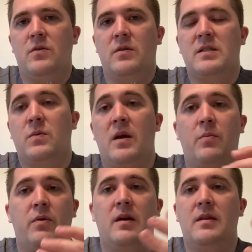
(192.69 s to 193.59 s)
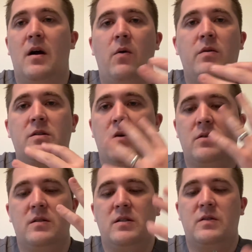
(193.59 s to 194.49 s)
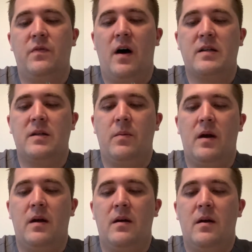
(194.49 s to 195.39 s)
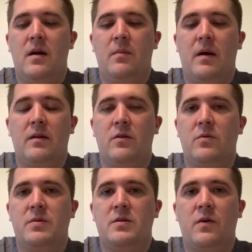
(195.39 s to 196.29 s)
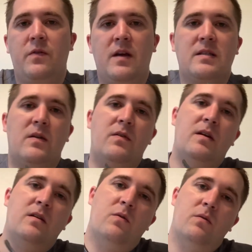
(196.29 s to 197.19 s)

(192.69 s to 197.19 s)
Because when I breathe, it always goes and just fogs up my loupes. So if you guys have any